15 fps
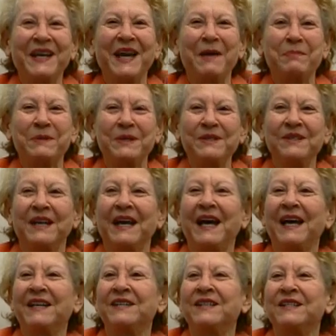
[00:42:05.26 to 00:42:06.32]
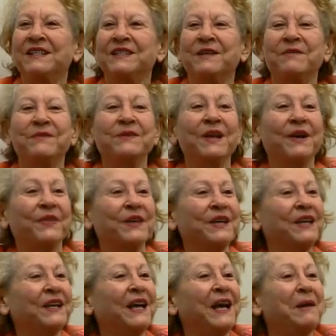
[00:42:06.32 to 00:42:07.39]
captain acted as if nothing
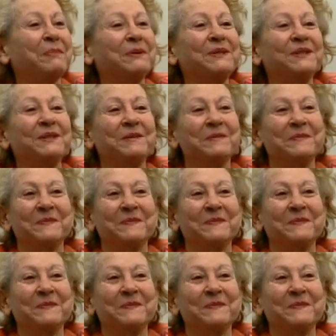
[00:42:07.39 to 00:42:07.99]
had happened.